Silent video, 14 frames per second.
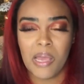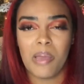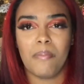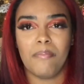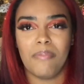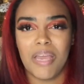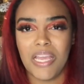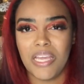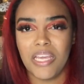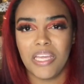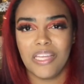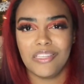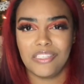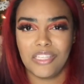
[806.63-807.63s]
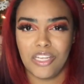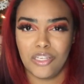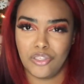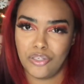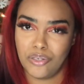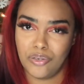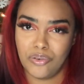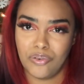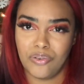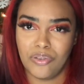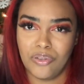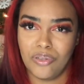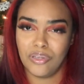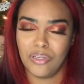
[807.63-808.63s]
make it intentional,
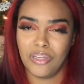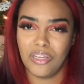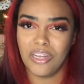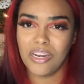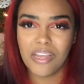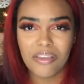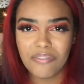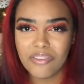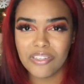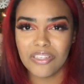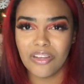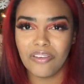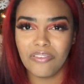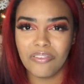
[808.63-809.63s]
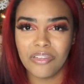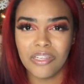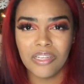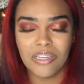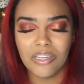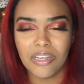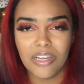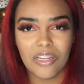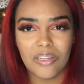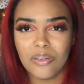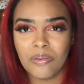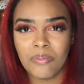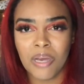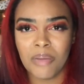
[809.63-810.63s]
and give yourself a little
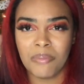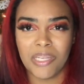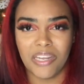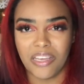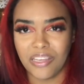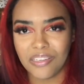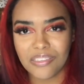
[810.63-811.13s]
mommy date.